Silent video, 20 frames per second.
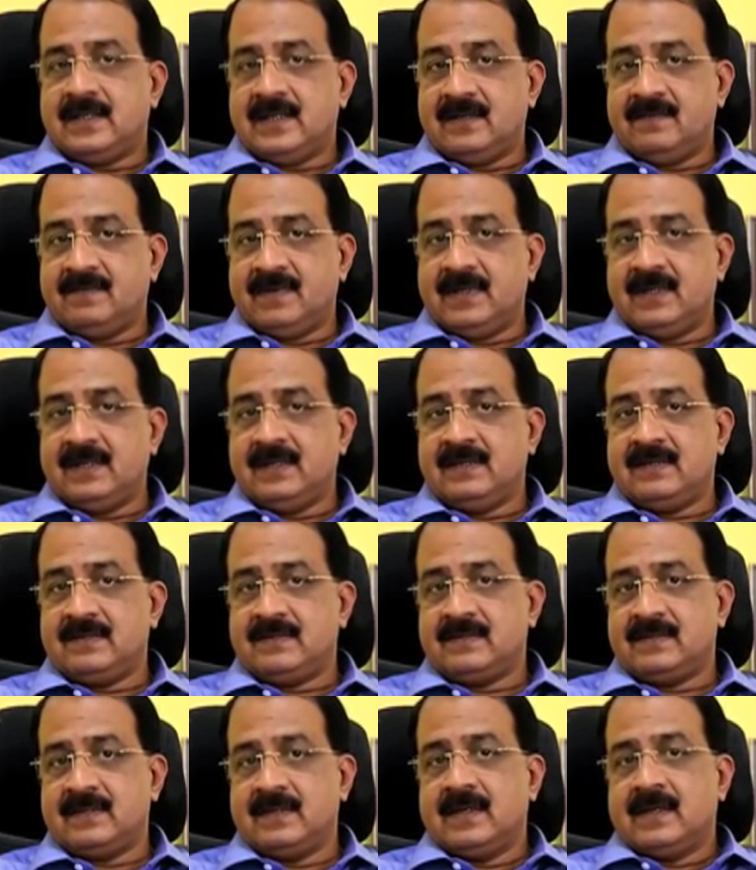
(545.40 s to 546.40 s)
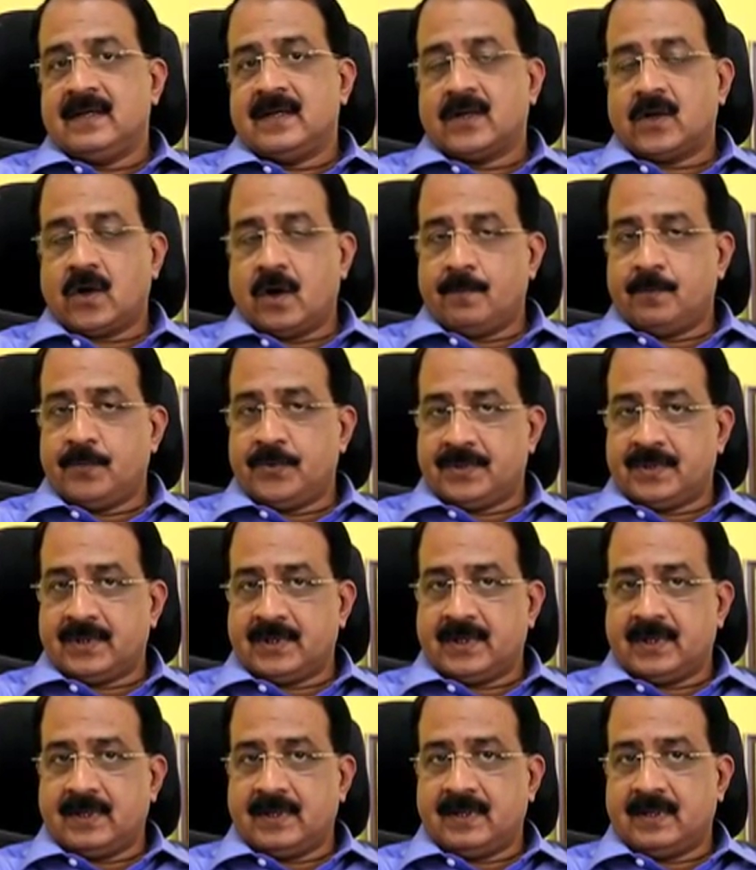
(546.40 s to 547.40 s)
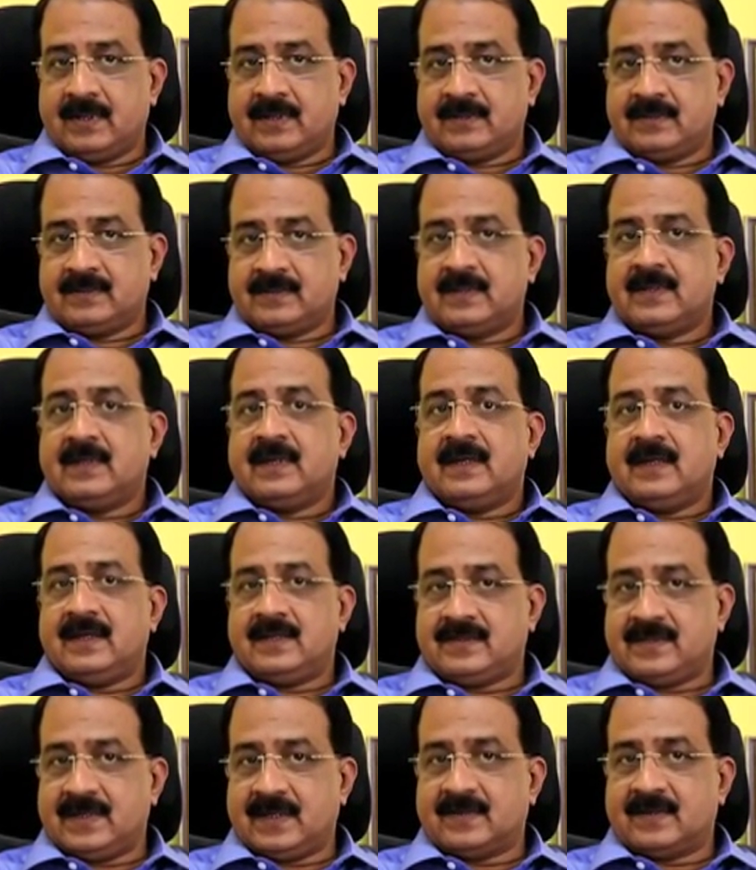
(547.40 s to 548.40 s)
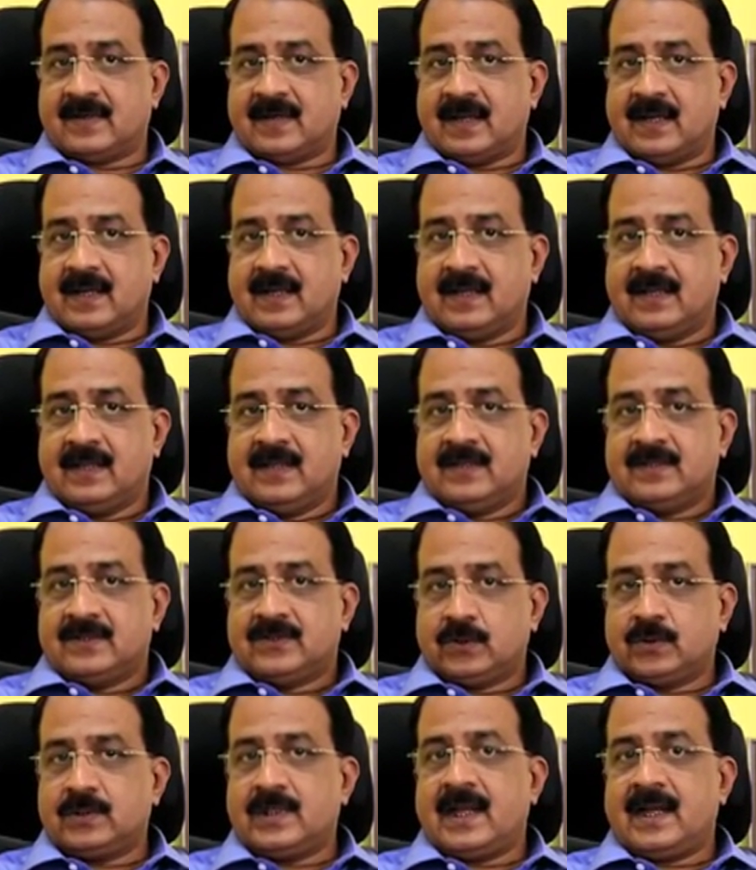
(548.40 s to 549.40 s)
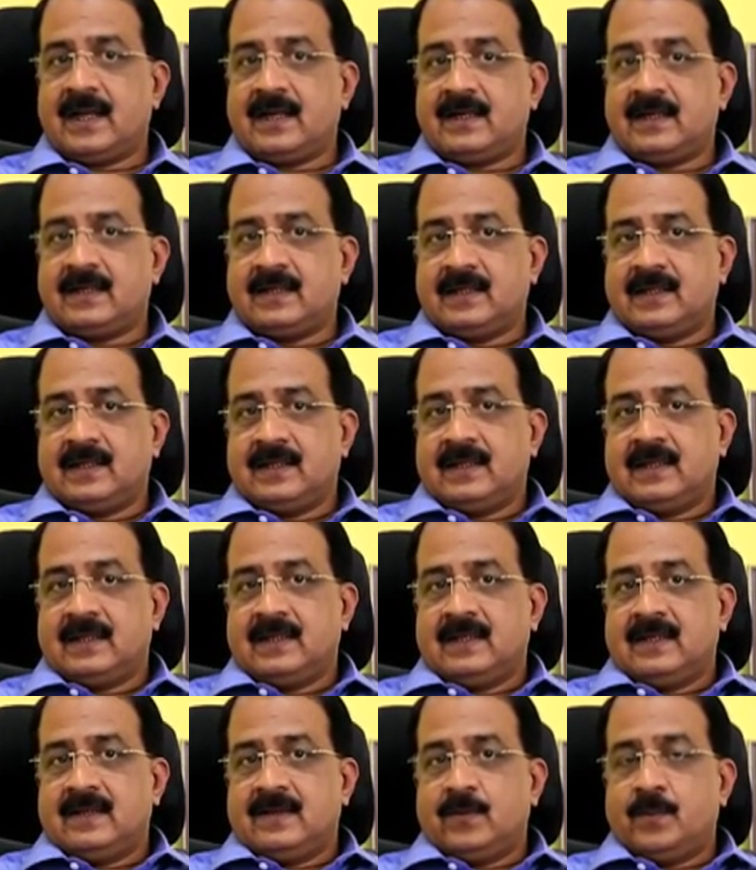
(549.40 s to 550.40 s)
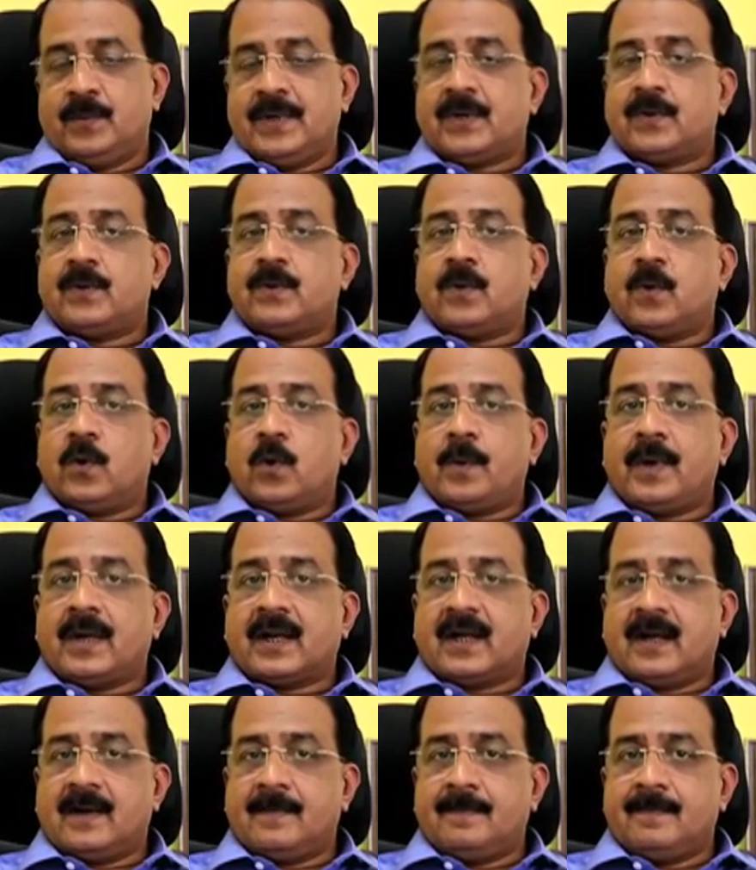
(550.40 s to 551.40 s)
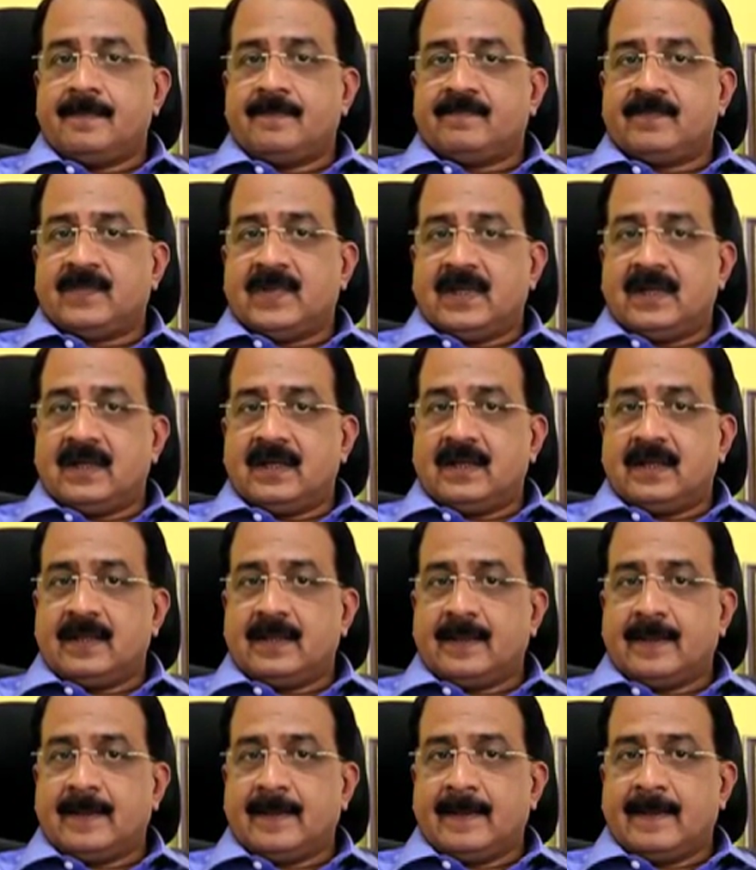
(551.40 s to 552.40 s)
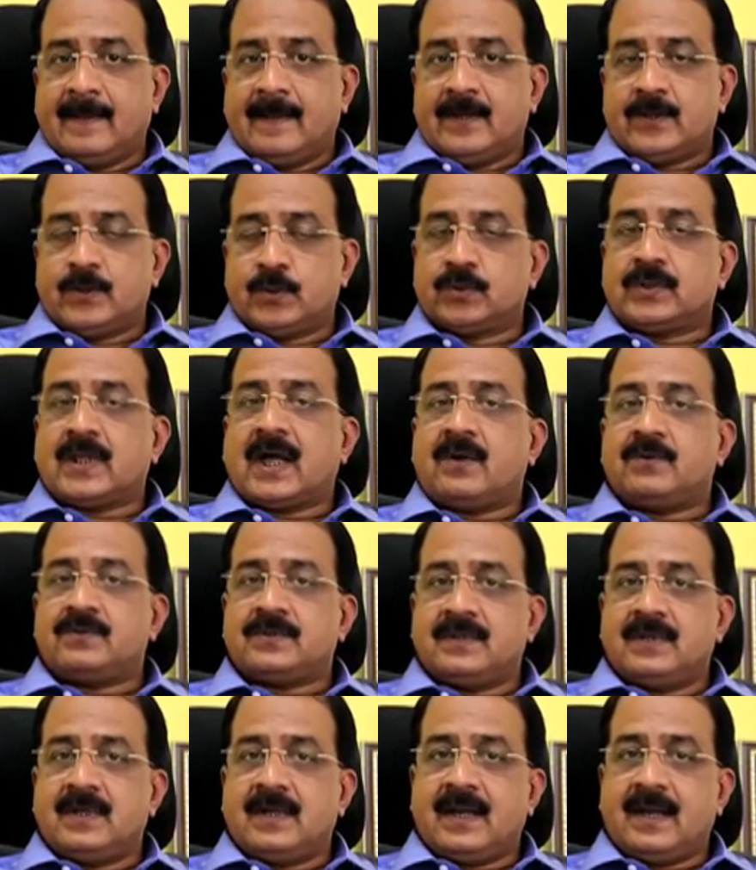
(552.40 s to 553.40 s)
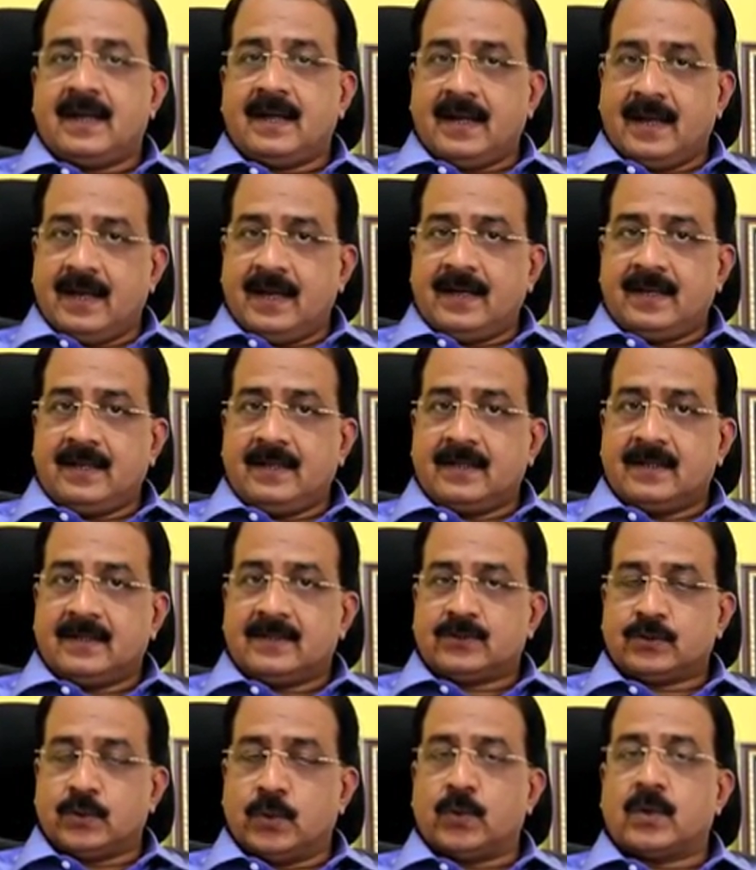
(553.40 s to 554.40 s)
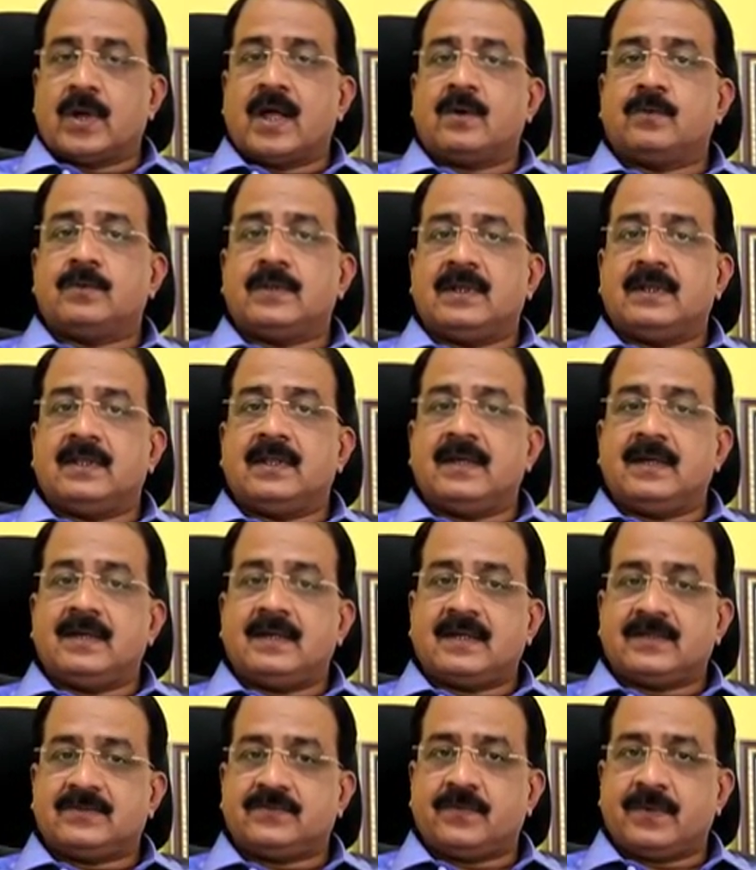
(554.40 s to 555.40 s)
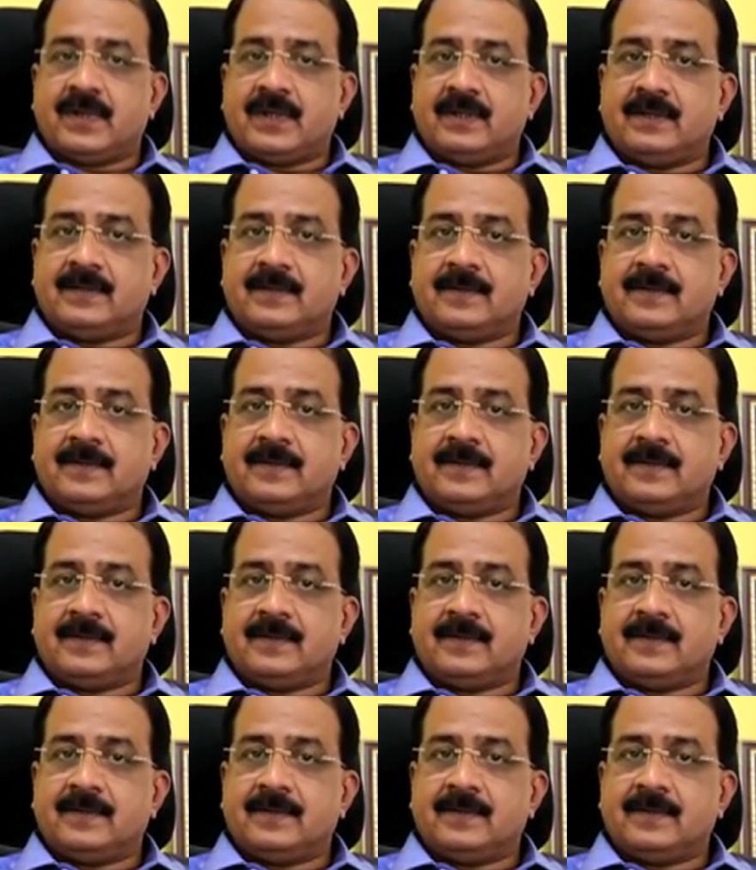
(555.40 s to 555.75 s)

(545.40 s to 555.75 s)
TVs, computers, etc. So that we could overcome the 2008 slowdown in the industry.